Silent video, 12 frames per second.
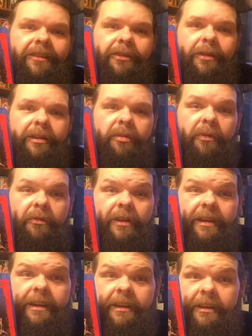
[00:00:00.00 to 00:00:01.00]
by Frank
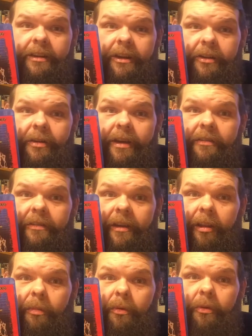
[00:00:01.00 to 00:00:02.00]
Hennenlotter.
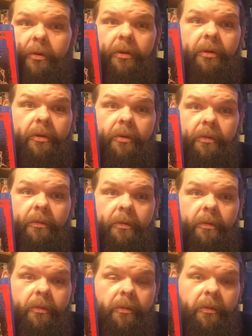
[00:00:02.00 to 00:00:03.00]
Available
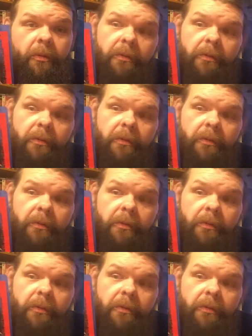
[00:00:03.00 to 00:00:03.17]
from